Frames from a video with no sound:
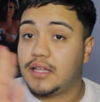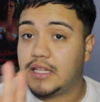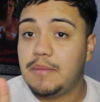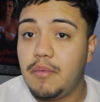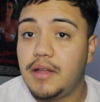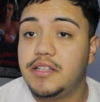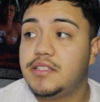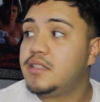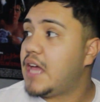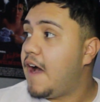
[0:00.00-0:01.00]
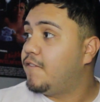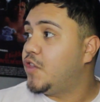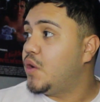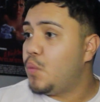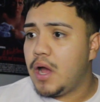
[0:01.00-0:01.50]
Keep in mind, this is
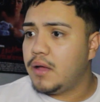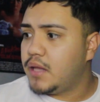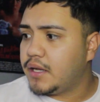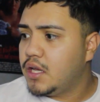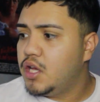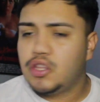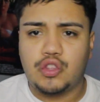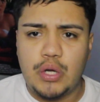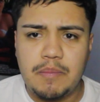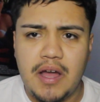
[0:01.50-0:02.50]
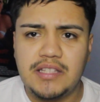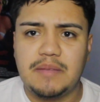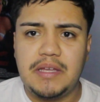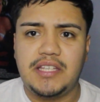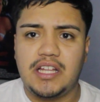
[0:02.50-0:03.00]
after what, like 3 months of
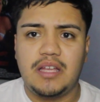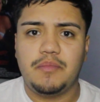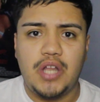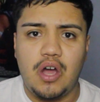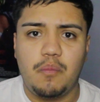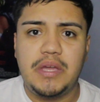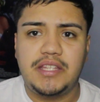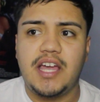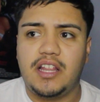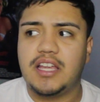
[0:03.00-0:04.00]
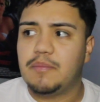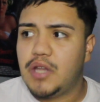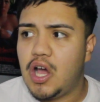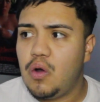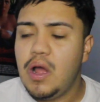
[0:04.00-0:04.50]
me telling him
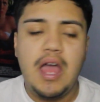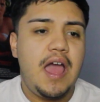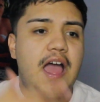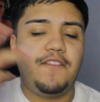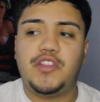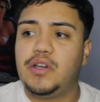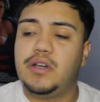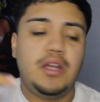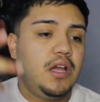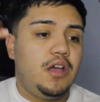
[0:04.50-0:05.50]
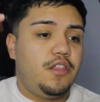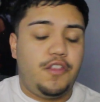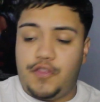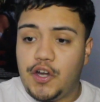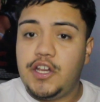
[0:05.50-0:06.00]
no after the
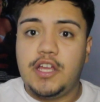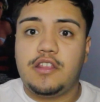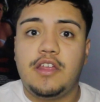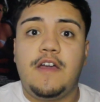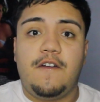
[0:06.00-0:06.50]
30th